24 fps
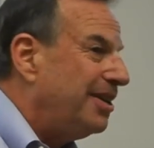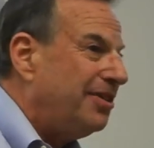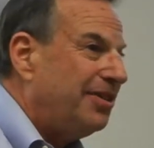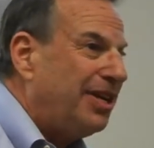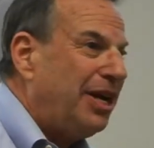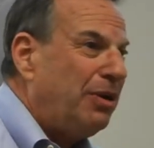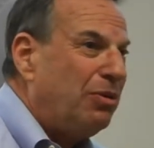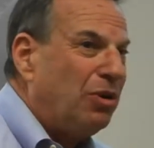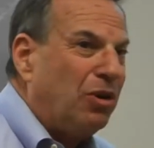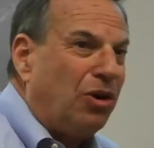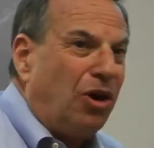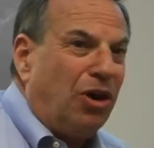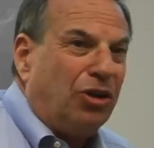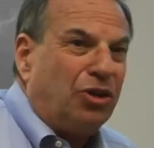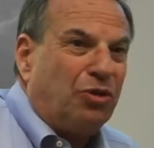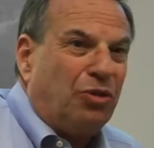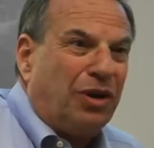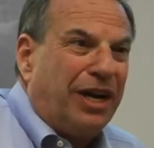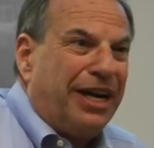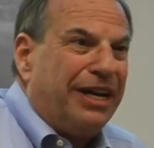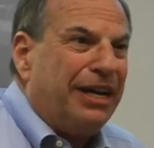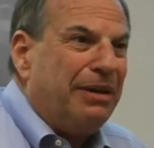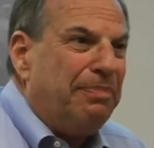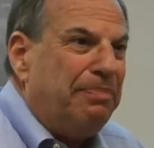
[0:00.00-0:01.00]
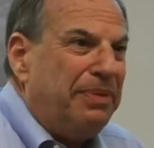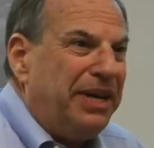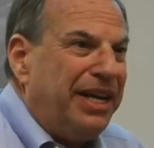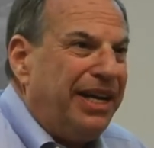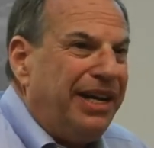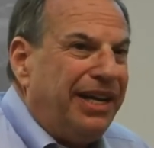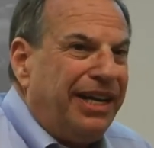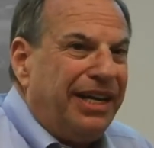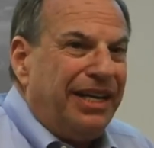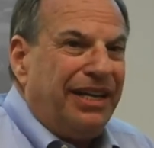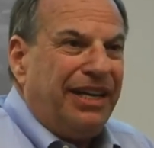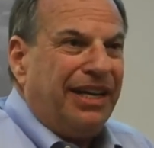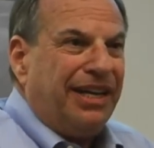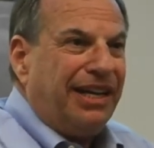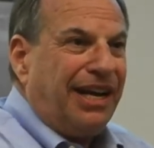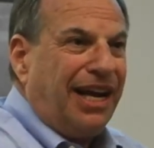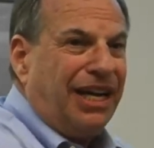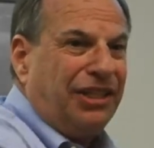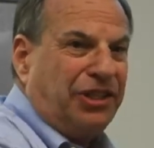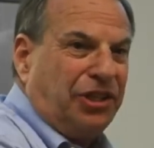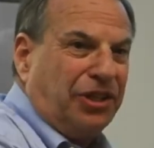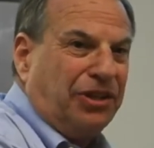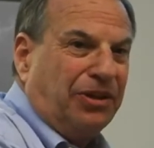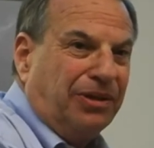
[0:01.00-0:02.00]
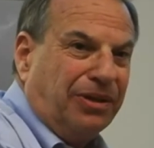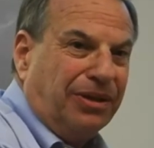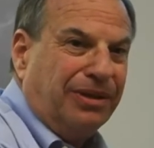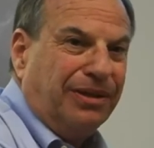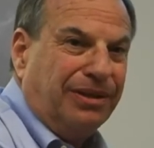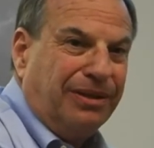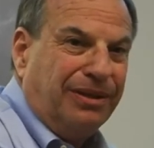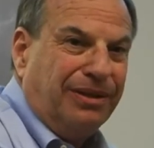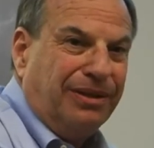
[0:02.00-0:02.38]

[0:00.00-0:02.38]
They were all trying to be ideological.